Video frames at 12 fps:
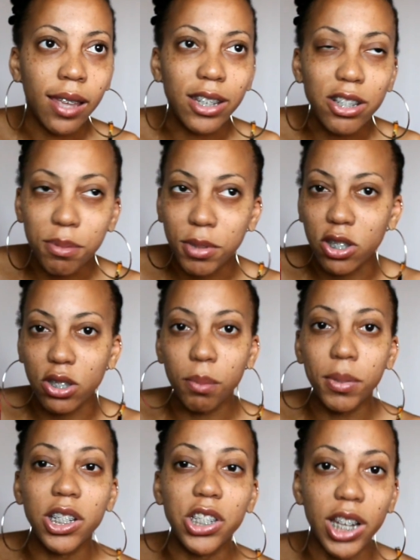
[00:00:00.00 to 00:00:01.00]
There's been so
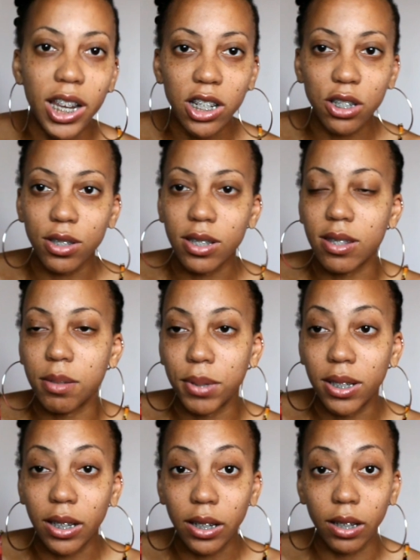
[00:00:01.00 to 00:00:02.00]
many change since the
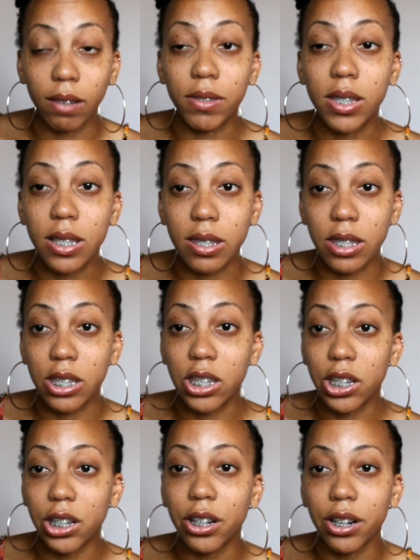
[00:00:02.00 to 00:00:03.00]
beginning of this
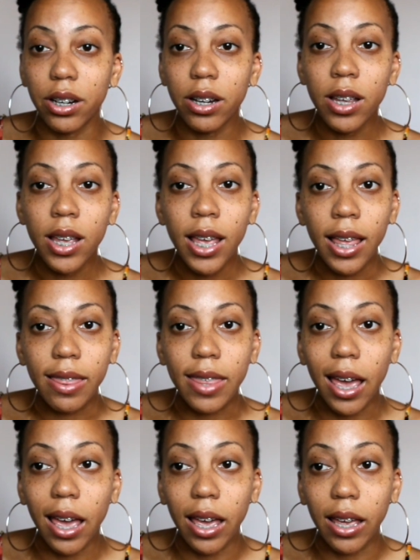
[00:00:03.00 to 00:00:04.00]
year
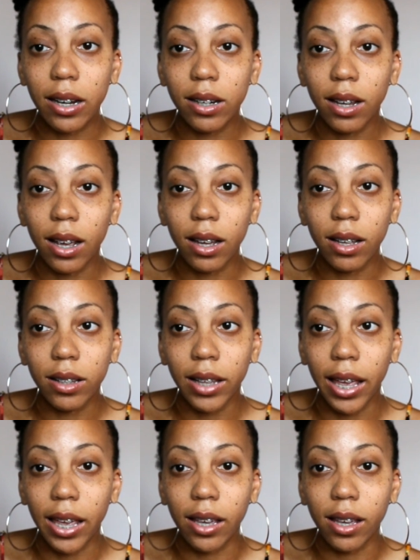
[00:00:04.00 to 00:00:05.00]
that
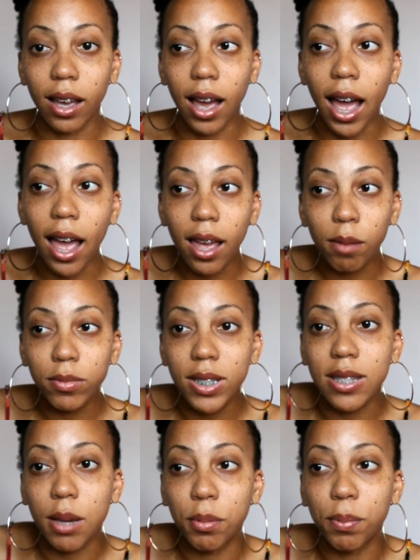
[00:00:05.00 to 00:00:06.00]
like I'm
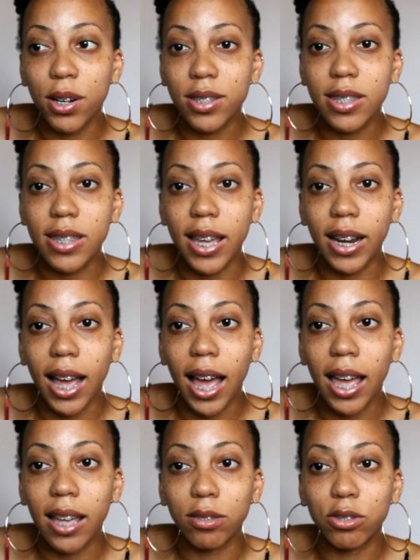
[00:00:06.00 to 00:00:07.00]
the type of person that
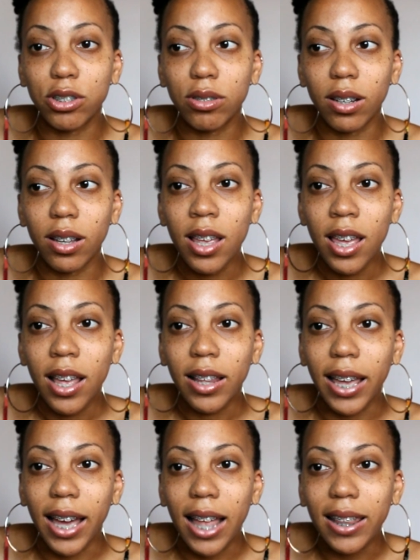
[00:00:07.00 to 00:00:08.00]
I
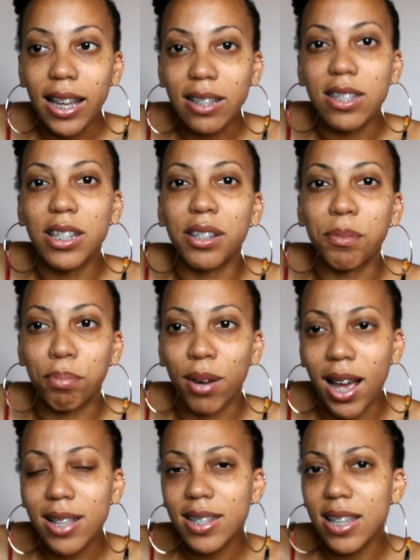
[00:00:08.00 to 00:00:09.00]
like I like to
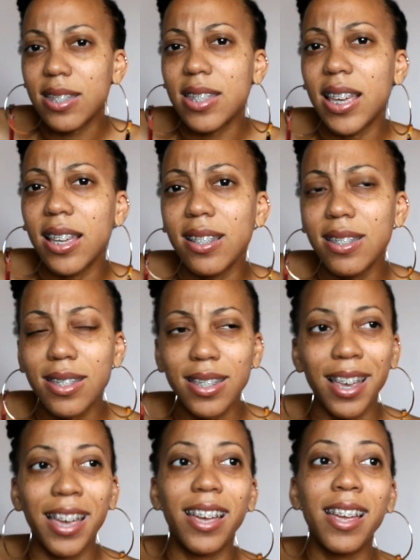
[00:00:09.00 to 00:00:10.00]
process
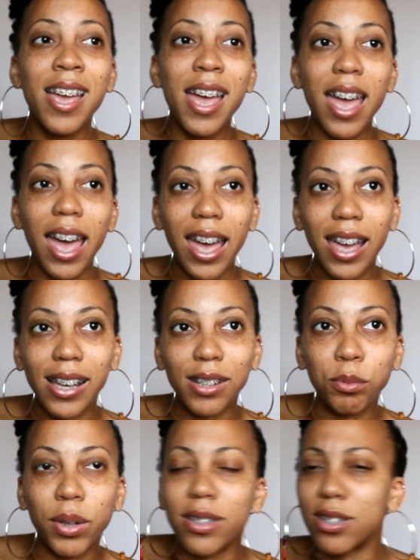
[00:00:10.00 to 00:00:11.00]
things
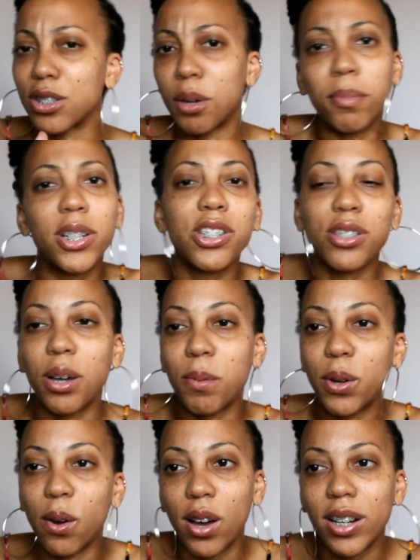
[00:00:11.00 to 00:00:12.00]
and when so much is
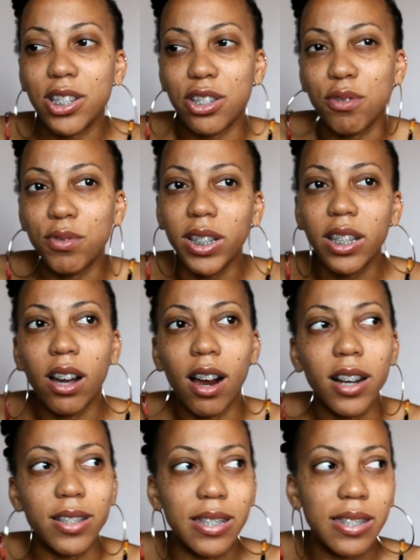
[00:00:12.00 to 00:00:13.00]
going on it's just really
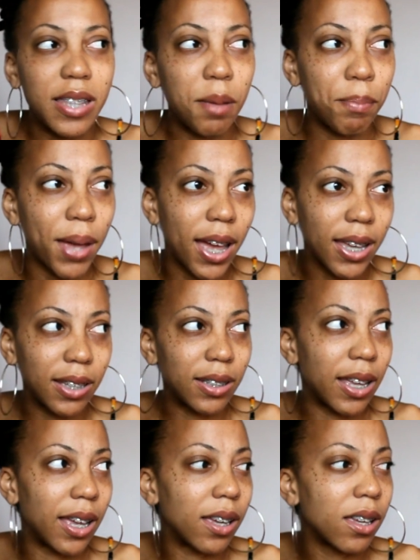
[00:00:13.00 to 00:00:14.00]
hard to step back and
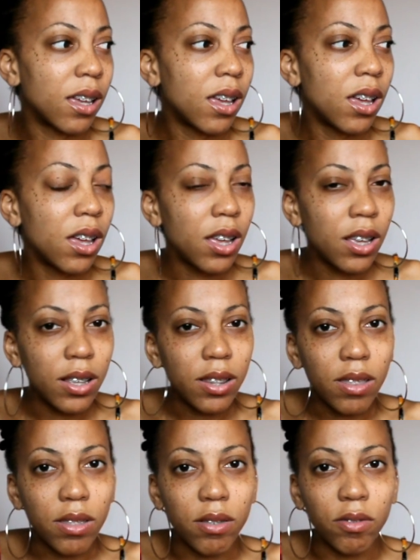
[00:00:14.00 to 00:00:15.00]
like
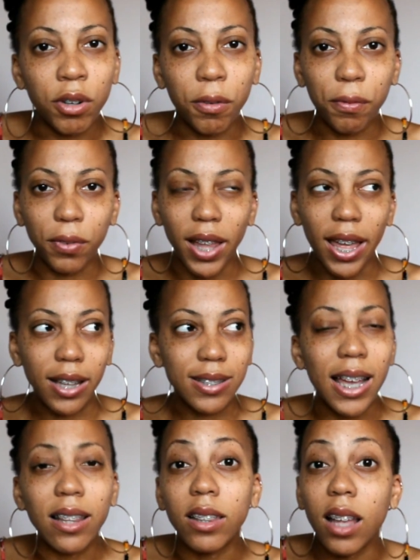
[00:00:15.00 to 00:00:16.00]

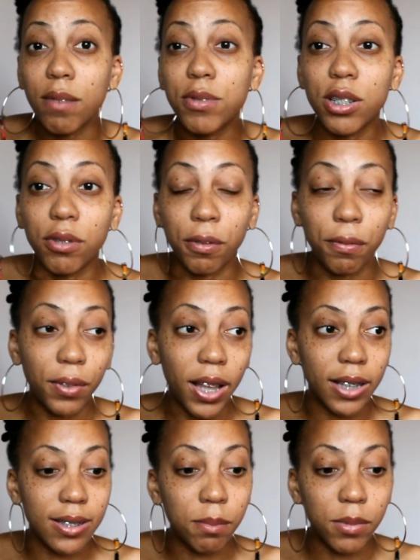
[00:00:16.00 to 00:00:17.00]
reflect. I love to
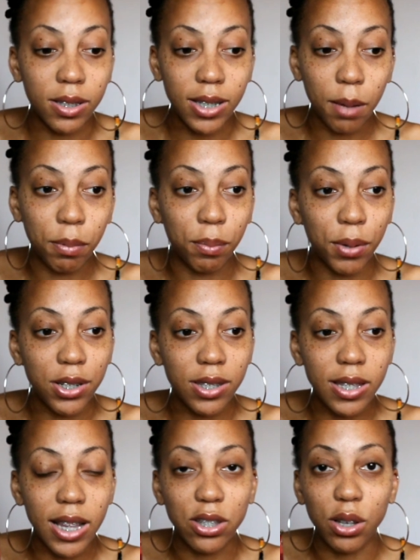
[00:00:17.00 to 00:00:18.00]
reflect. I'm the type of
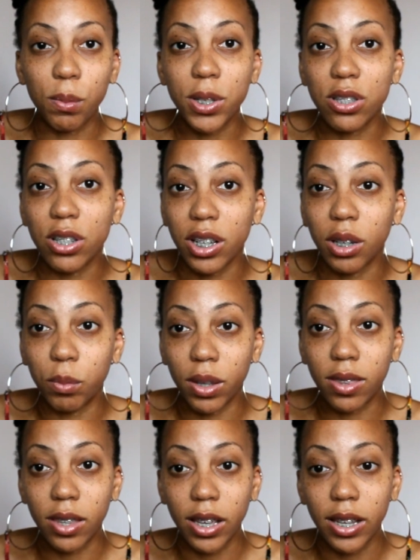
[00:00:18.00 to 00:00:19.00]
person that's always looking
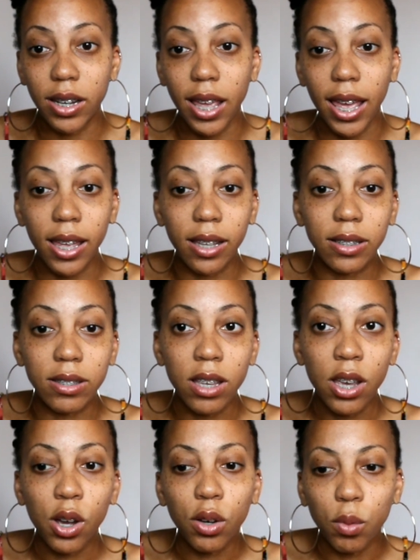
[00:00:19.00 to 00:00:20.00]
within and
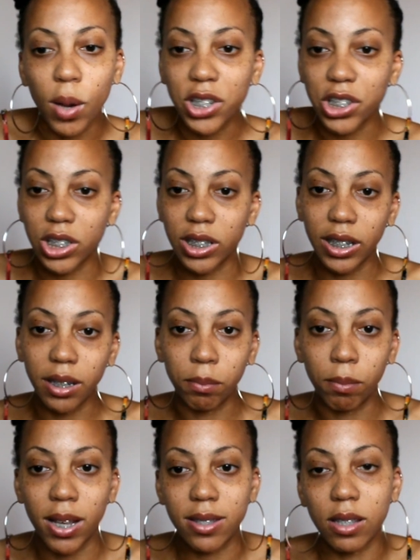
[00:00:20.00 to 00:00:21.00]
questioning
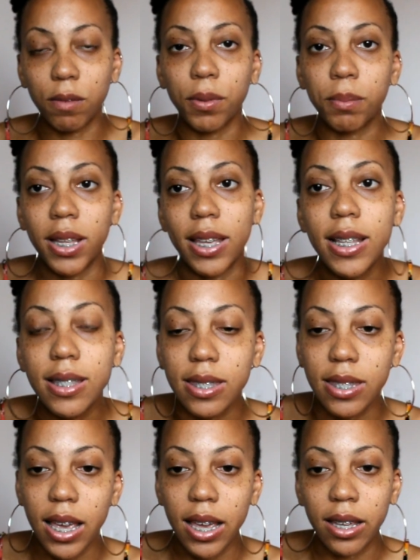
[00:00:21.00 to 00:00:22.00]
myself from the
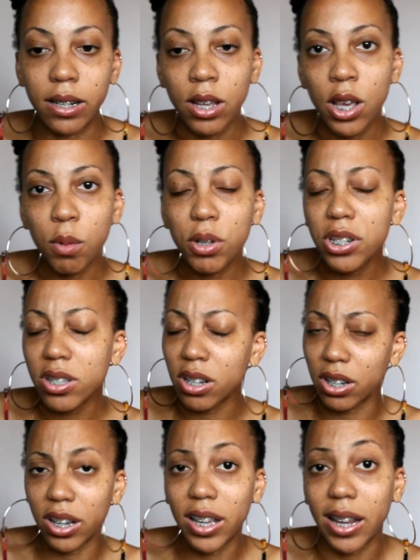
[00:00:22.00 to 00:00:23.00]
inside, which is
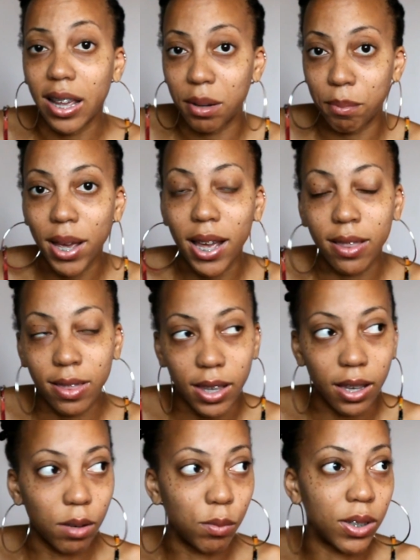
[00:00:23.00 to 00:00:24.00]
a good and a bad
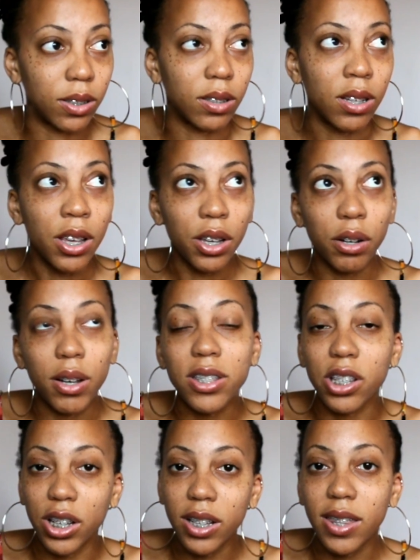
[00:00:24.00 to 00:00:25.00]
thing when, you know,
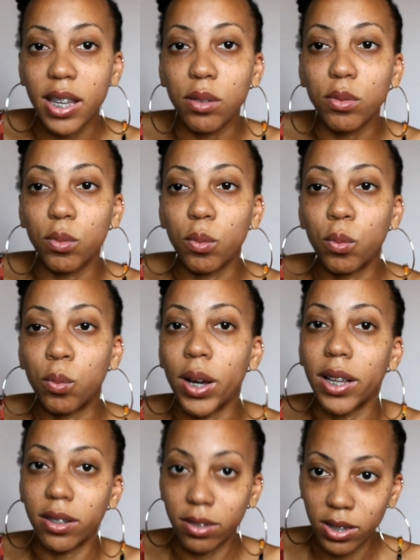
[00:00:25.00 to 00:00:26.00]
it's a good thing
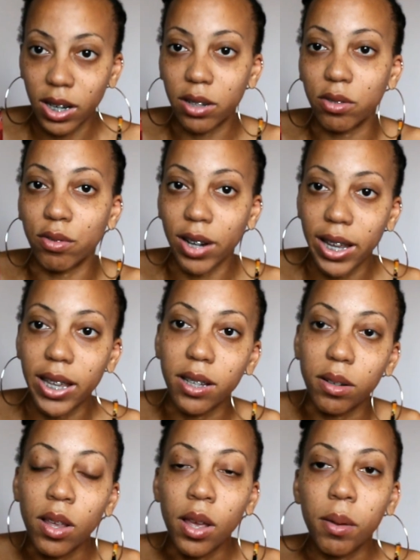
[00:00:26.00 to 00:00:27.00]
when done
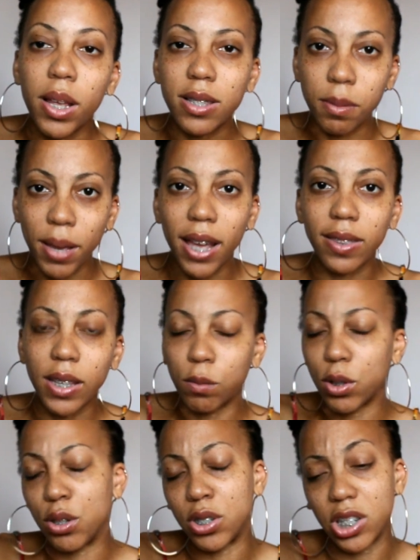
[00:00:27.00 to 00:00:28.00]
right. It's a bad thing
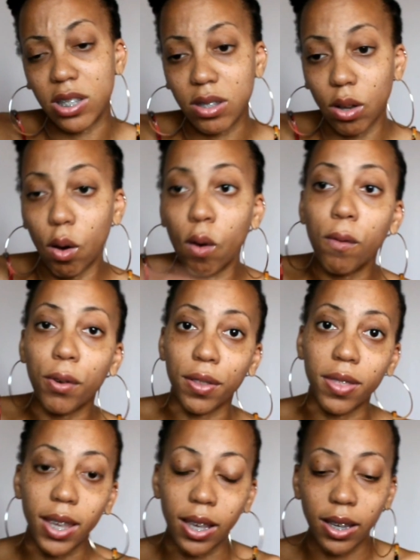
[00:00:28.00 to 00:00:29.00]
when you just
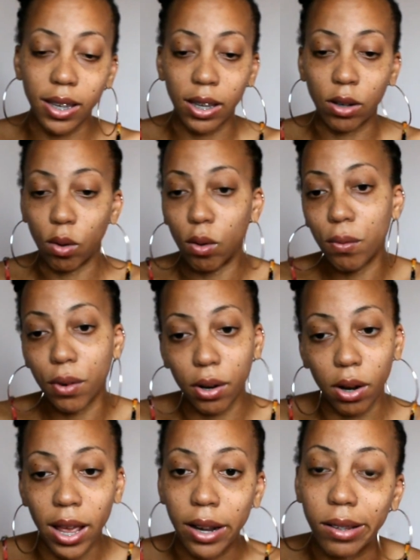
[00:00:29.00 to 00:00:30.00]
overthink and
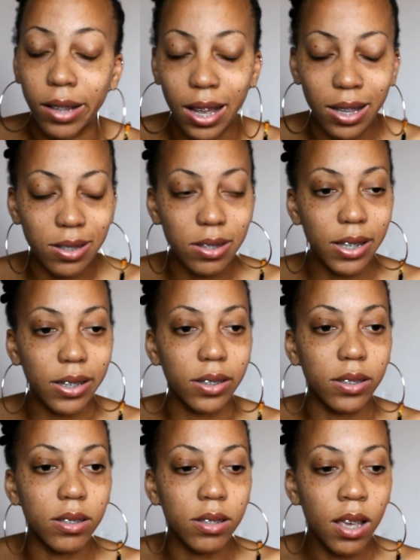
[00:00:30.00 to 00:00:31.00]
overanalyze
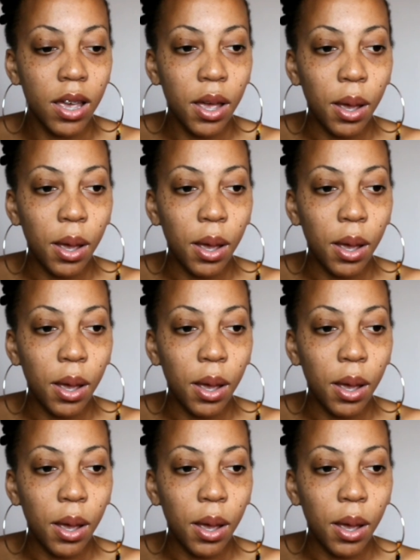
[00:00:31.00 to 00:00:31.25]
things.